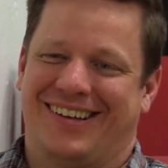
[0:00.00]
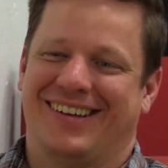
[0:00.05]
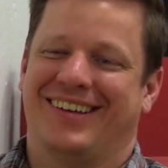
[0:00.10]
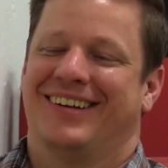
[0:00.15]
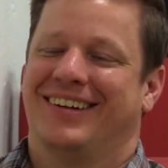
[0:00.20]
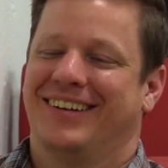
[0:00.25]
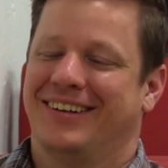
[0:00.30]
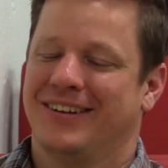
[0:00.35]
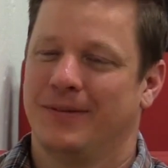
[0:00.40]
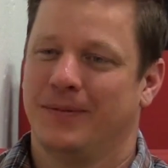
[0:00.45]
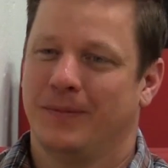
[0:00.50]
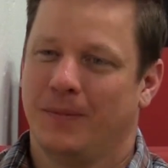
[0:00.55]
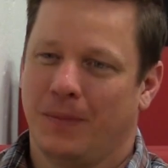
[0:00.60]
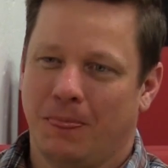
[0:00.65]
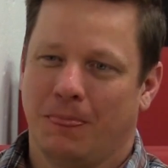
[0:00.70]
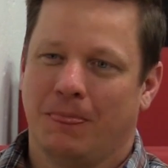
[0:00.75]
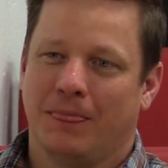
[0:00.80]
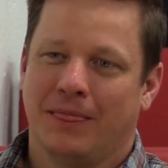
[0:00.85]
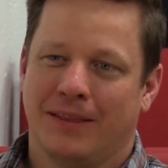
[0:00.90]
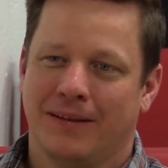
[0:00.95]
And there's like
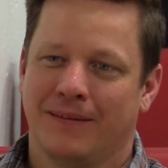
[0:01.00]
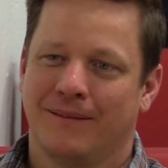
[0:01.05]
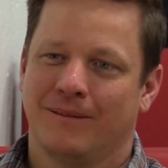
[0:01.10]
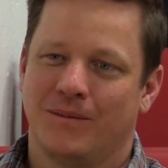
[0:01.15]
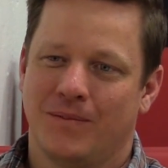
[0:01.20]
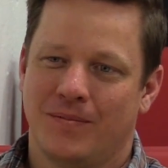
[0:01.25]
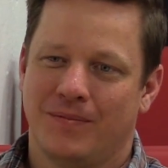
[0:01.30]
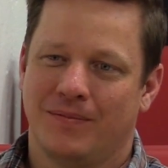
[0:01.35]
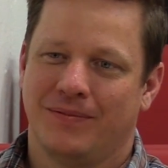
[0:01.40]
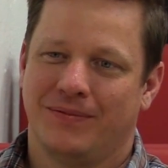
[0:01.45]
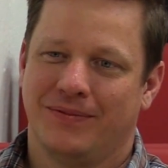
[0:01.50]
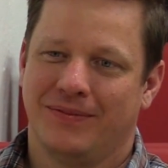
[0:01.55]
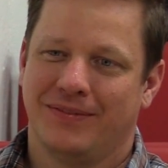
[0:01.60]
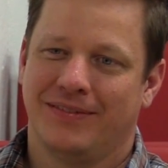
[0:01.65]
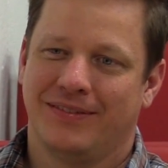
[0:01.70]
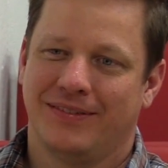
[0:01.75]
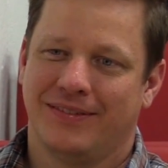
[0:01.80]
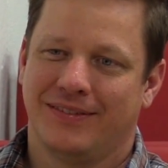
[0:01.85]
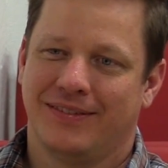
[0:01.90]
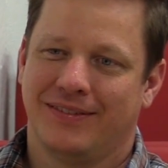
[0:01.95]
3 of them standing there, and
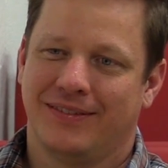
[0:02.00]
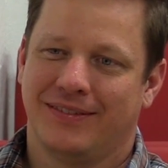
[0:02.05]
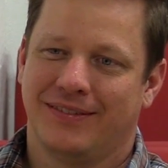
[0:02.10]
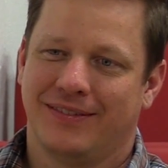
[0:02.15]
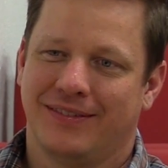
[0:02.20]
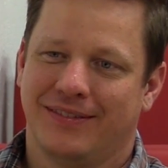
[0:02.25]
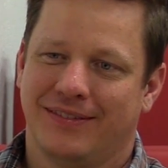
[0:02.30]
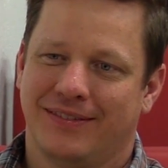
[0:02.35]
they all look at me and they're